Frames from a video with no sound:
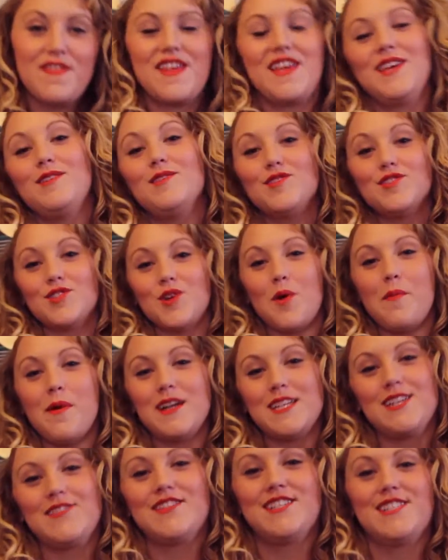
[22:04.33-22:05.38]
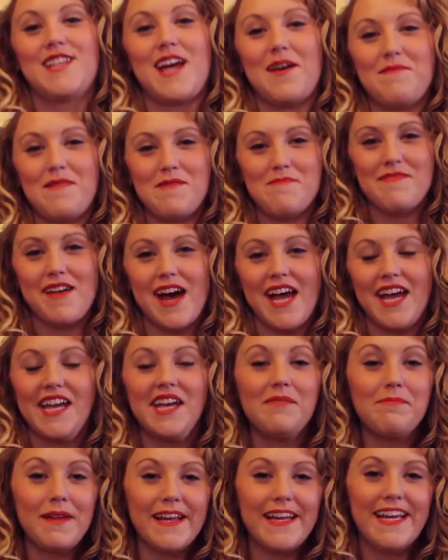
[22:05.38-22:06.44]
Thank you so much for stopping by
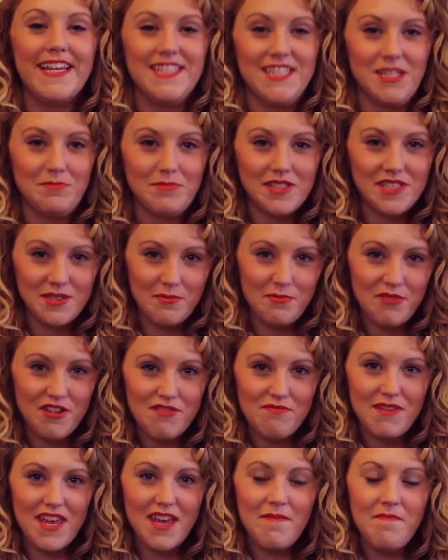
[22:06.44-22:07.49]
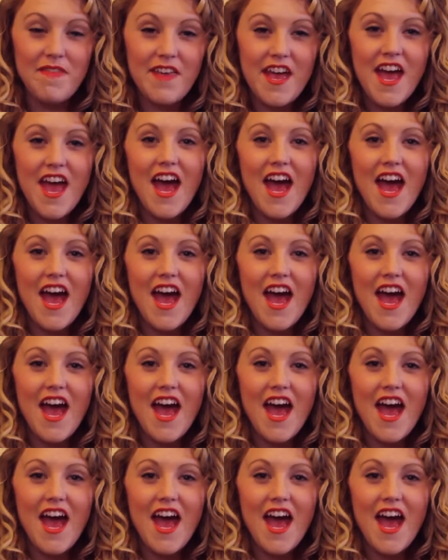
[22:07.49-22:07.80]
and making some soup with me.